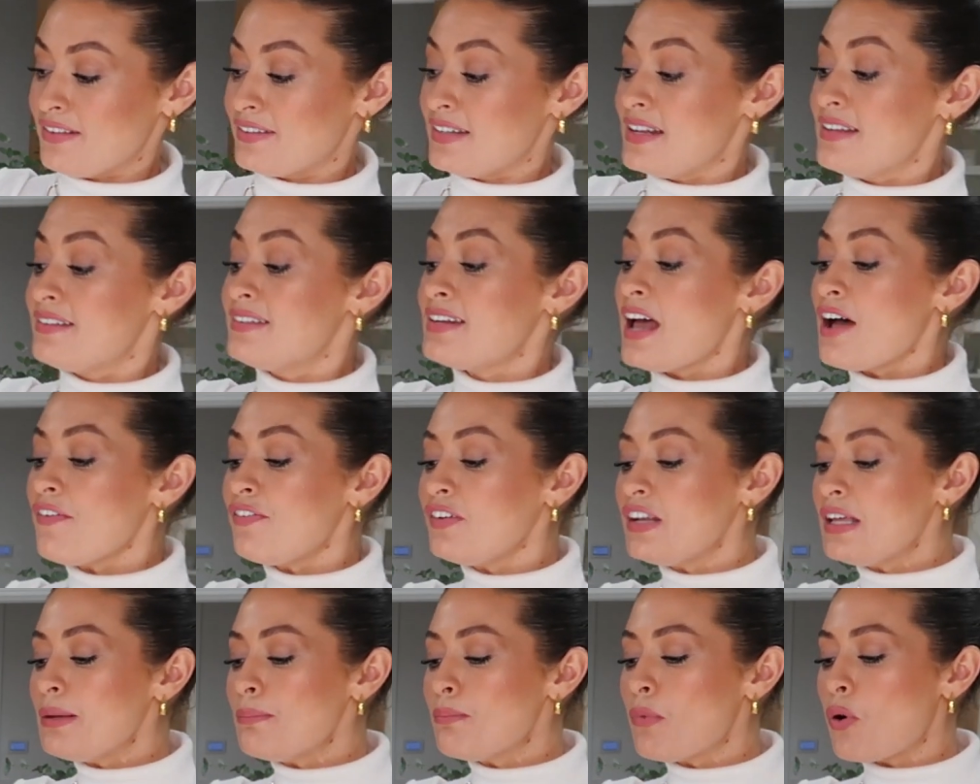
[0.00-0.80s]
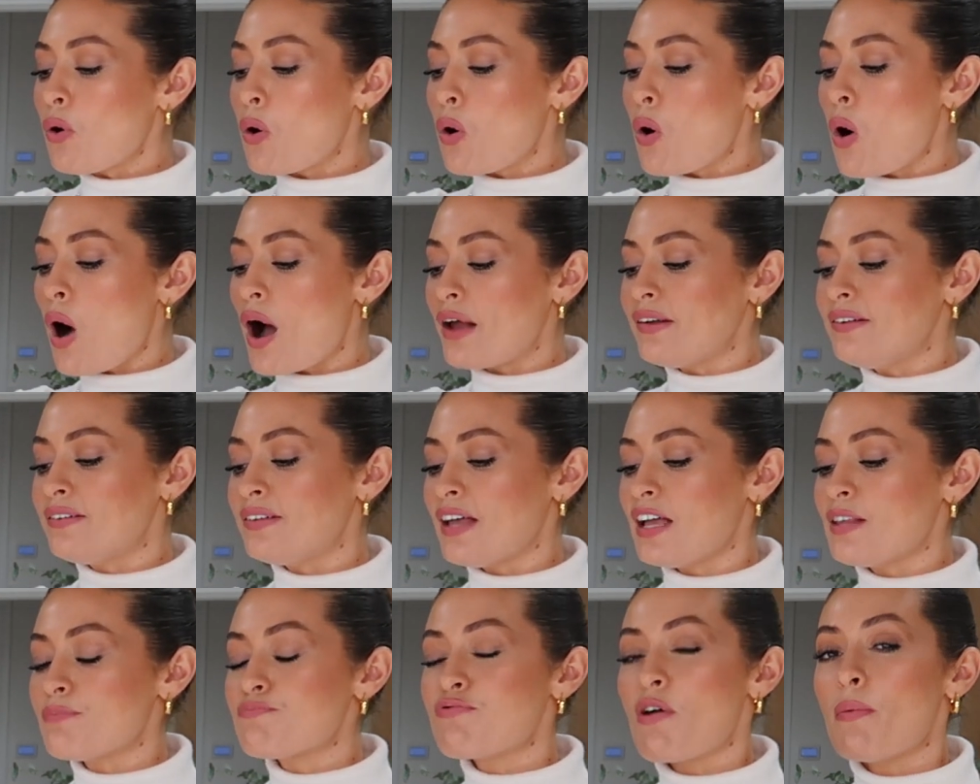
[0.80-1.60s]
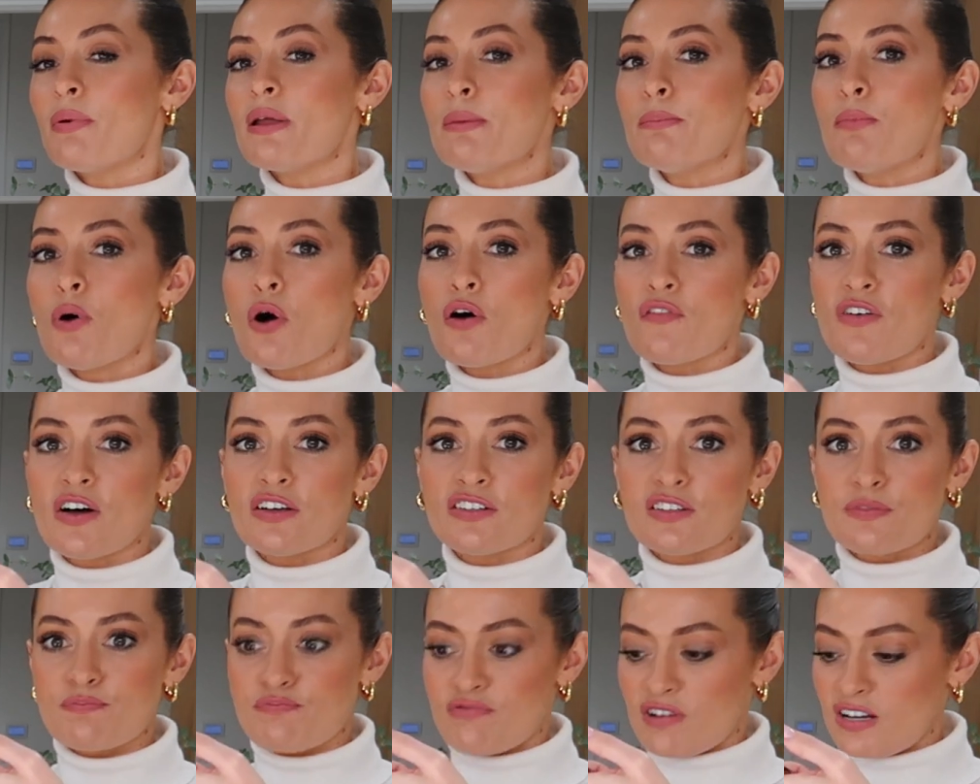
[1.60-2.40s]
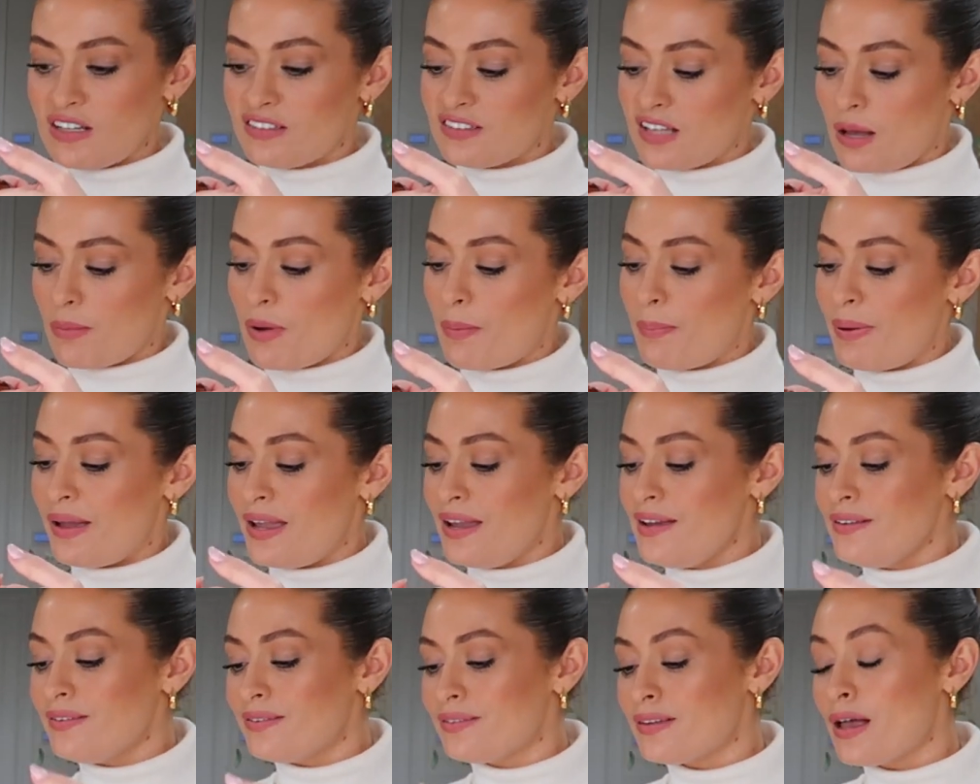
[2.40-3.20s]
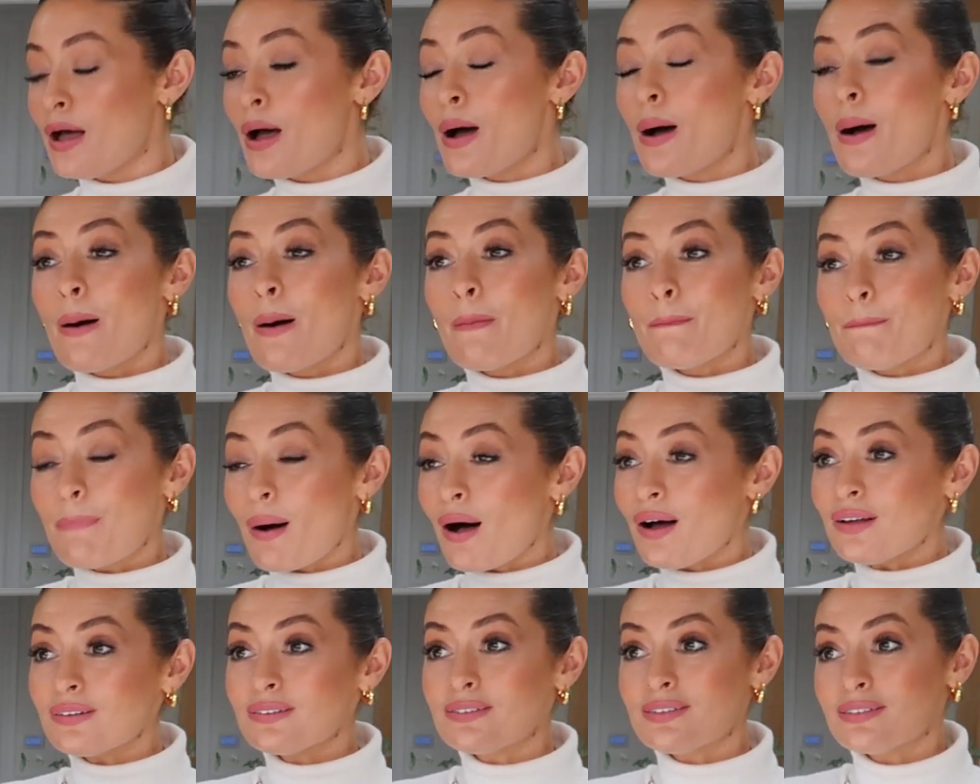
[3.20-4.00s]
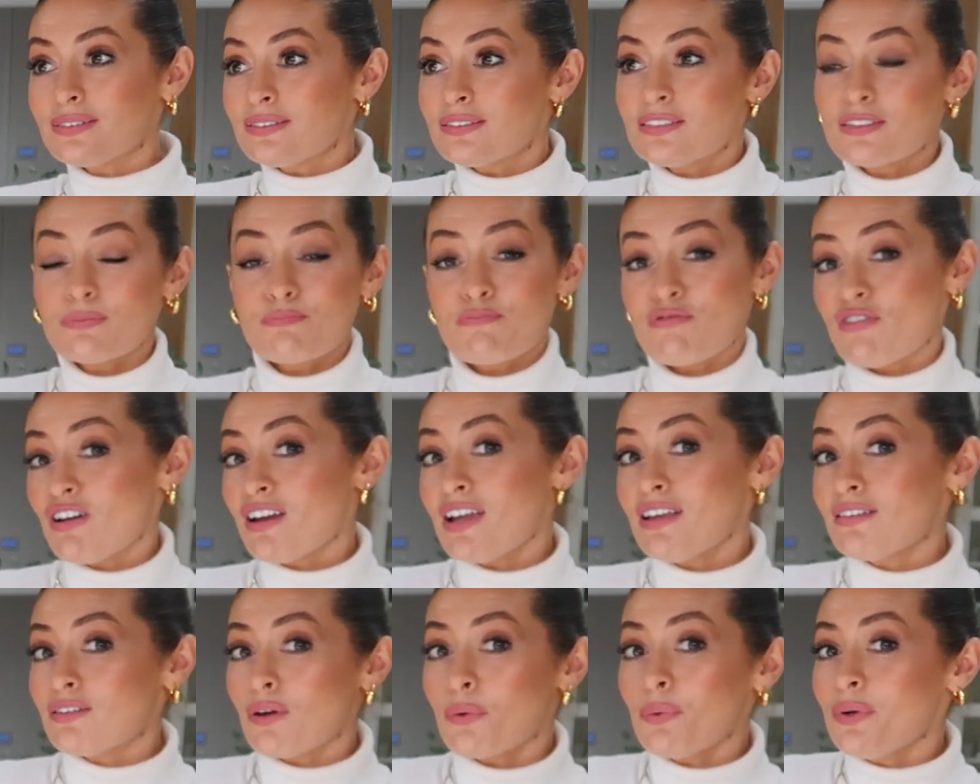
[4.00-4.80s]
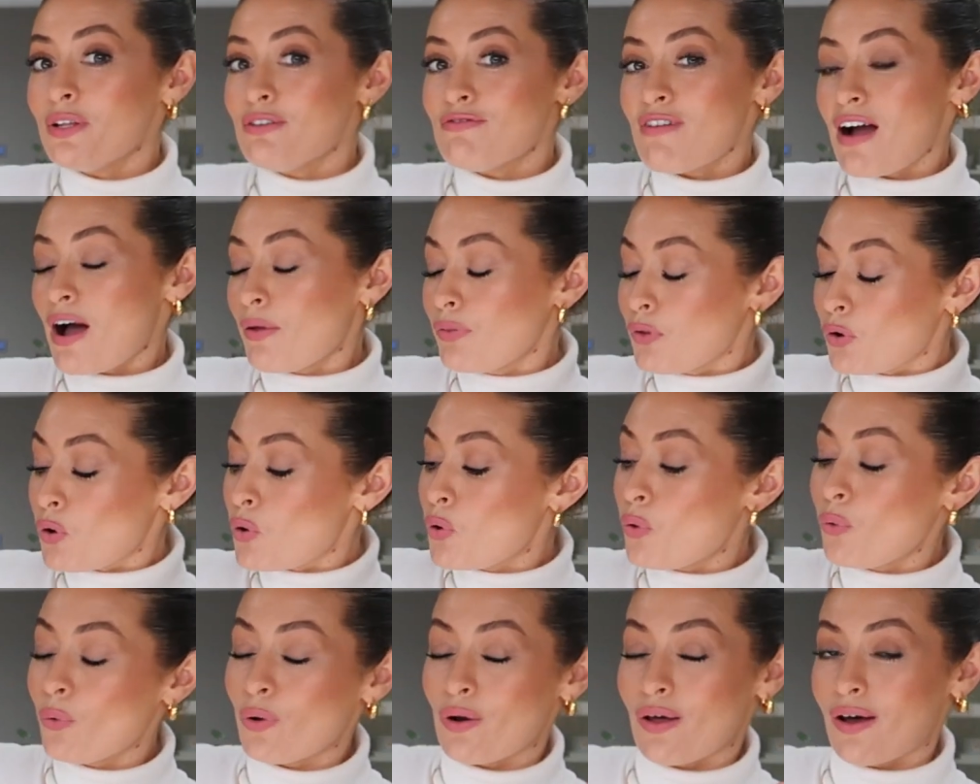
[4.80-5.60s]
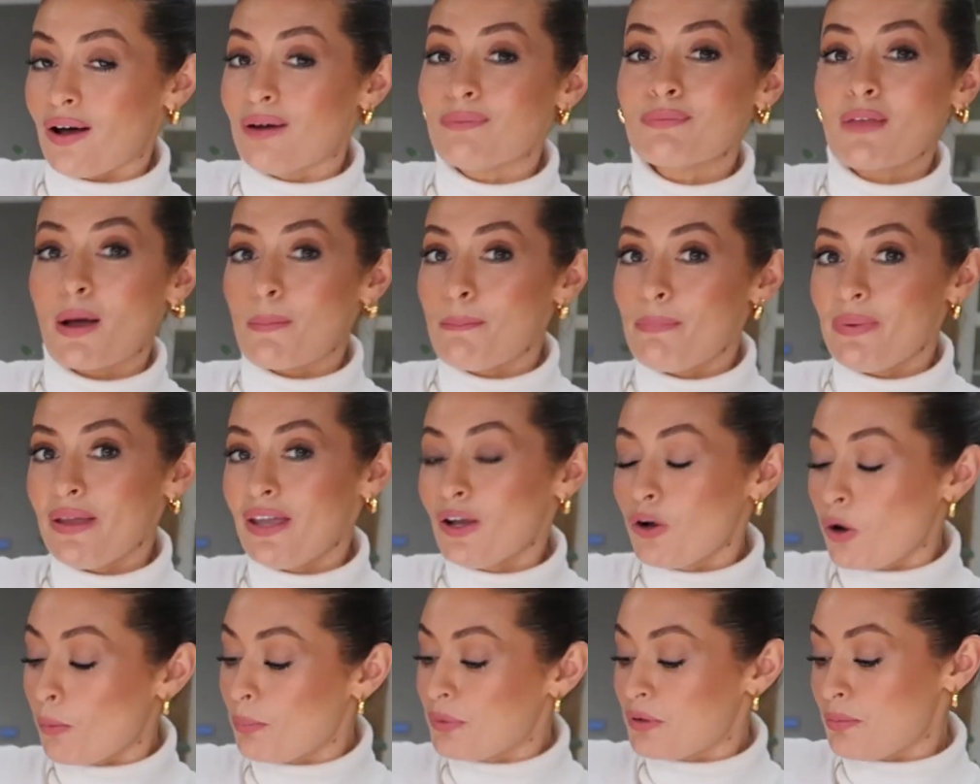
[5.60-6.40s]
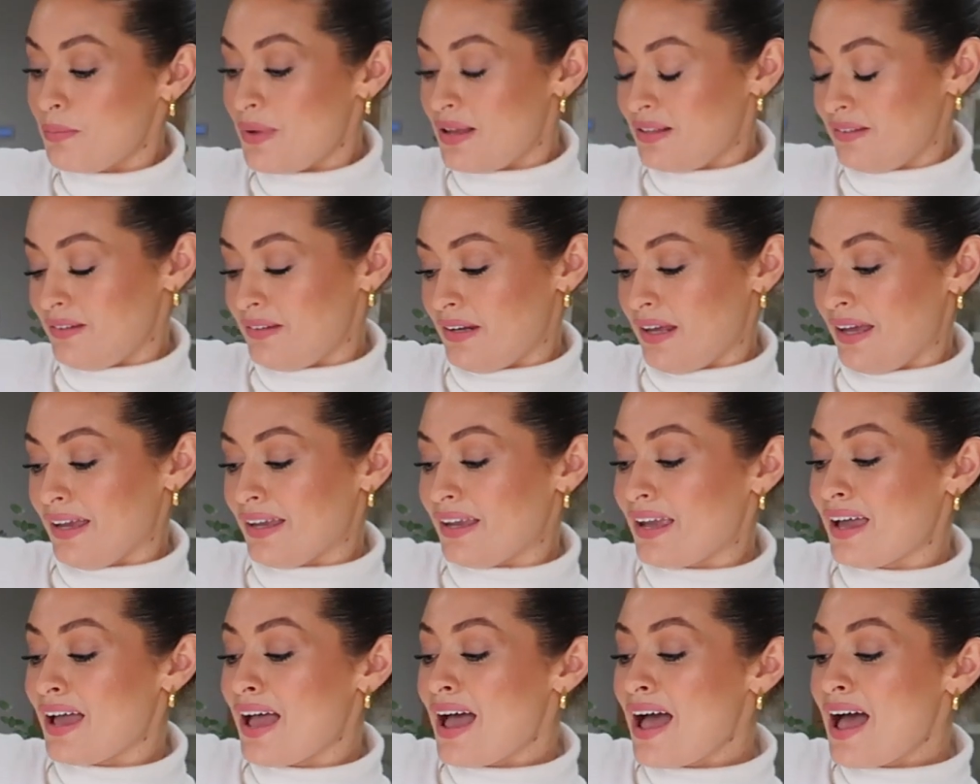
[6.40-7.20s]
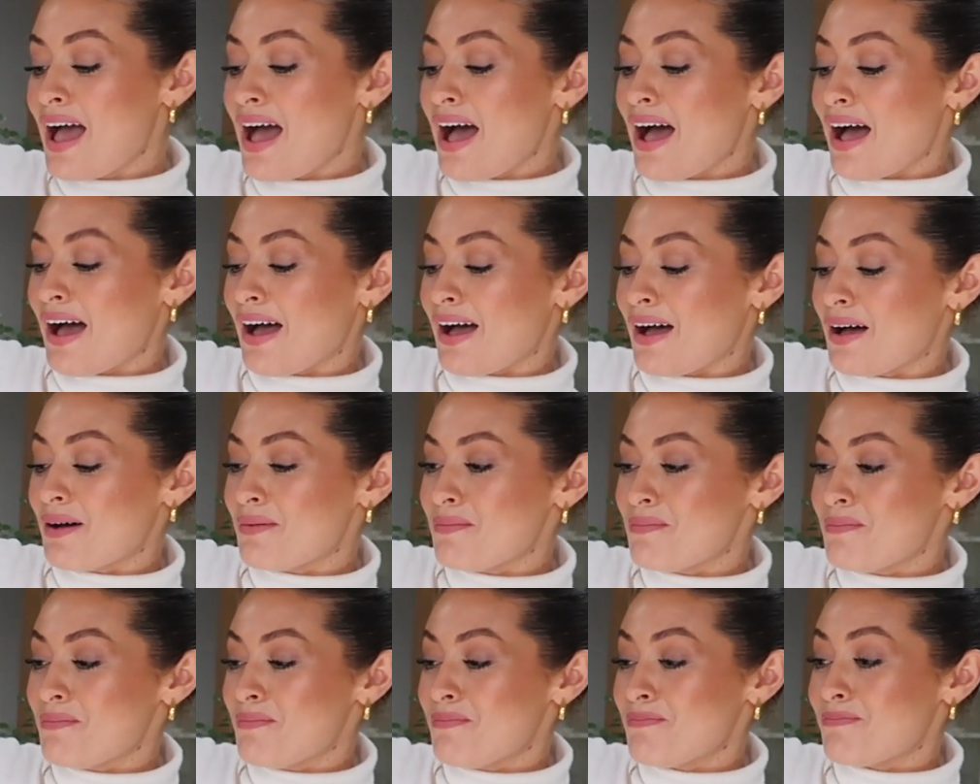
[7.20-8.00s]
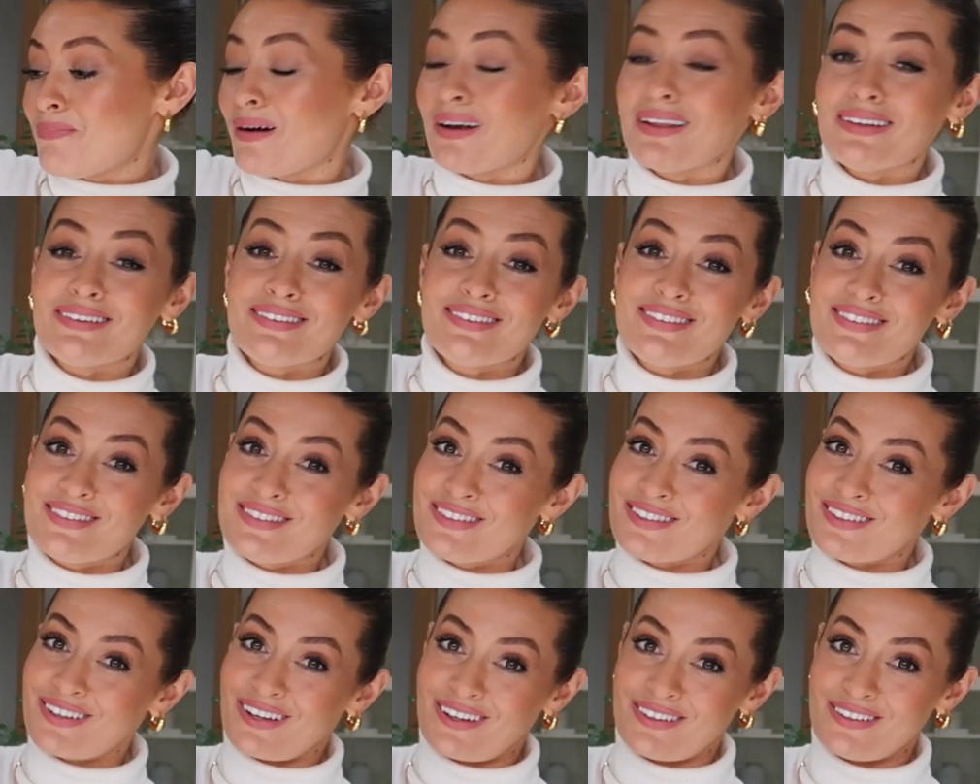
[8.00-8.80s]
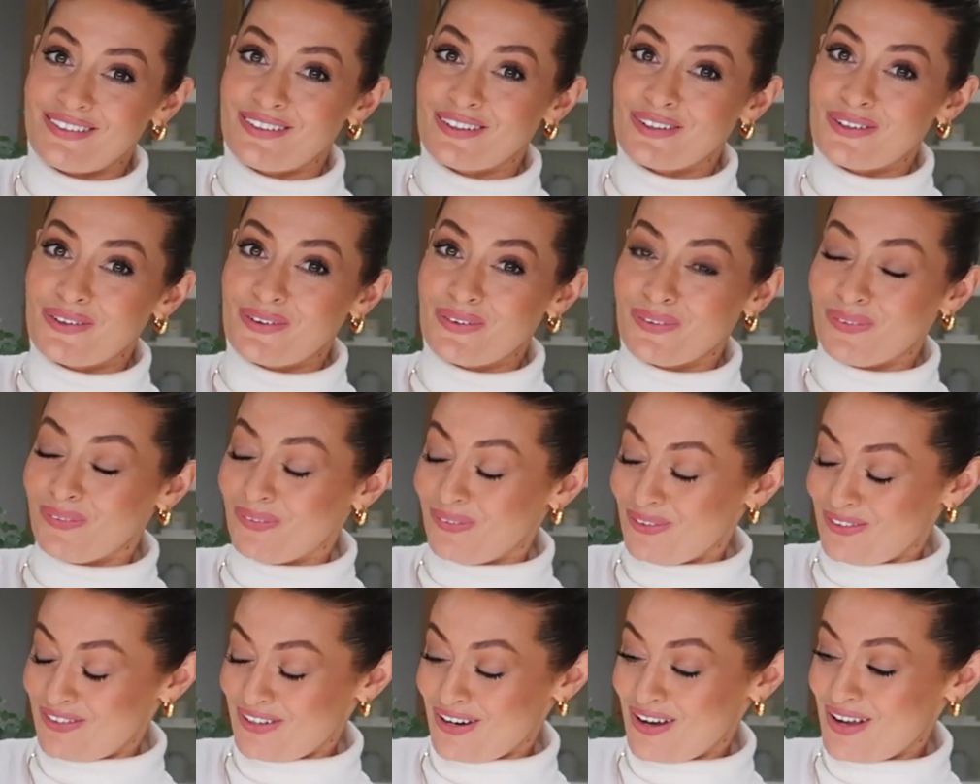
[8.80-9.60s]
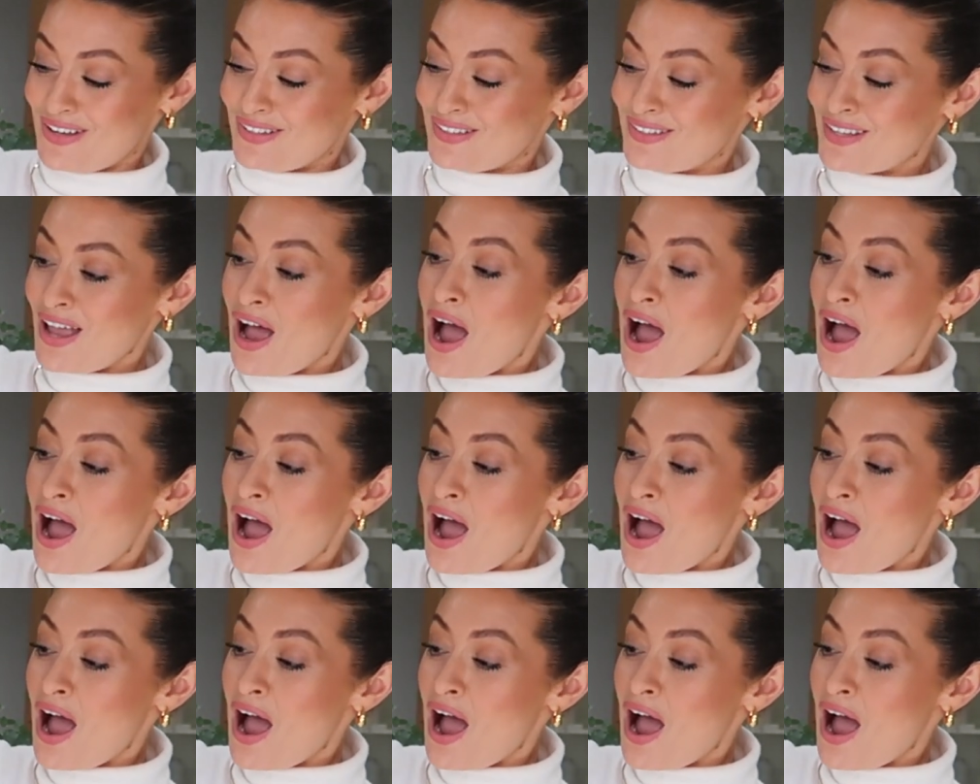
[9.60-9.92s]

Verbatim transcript: And it's definitely more, I'd say it's probably more of a spring summer piece, but spring is only around the corner and being optimistic um, but it's just gorgeous.